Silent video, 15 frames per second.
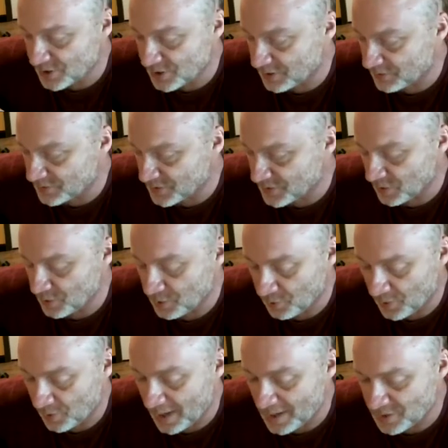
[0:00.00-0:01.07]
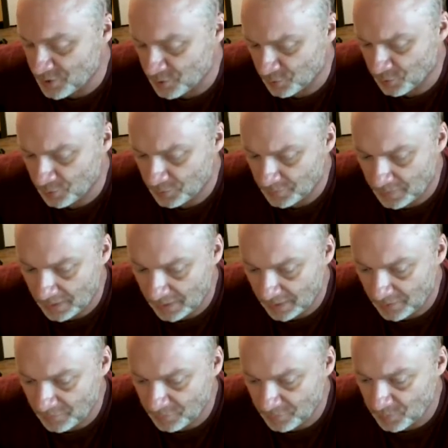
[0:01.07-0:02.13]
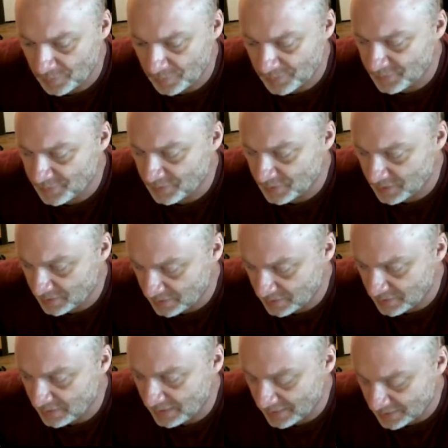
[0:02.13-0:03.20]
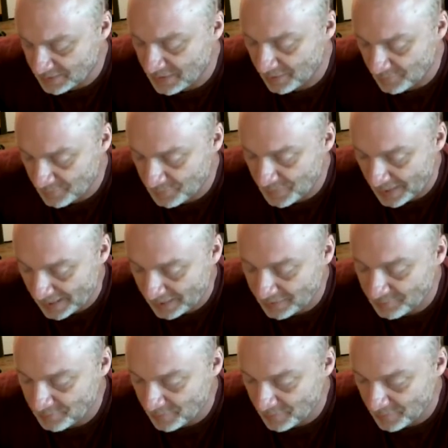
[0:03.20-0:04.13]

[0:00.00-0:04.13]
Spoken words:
just so gradual with it coming back.